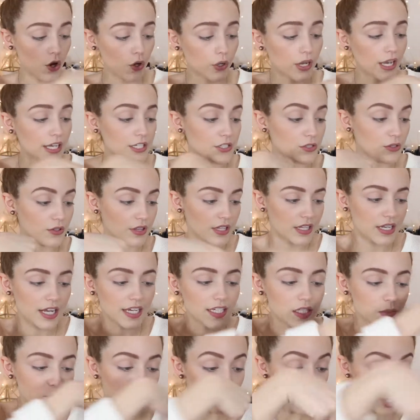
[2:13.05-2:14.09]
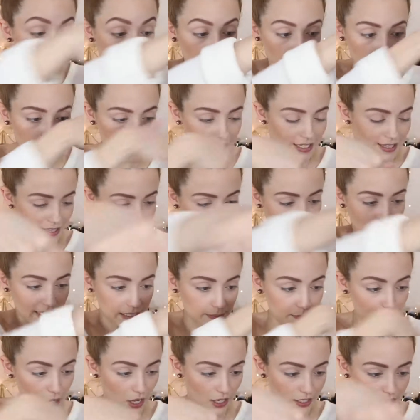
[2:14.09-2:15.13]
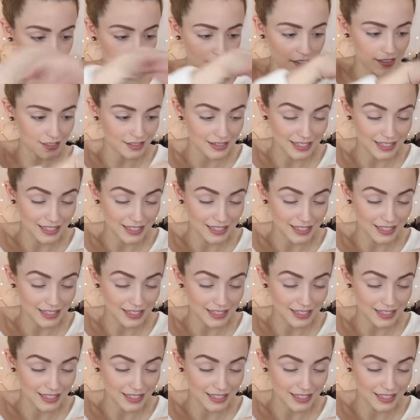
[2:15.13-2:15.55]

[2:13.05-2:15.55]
Okay, so the next product in this box is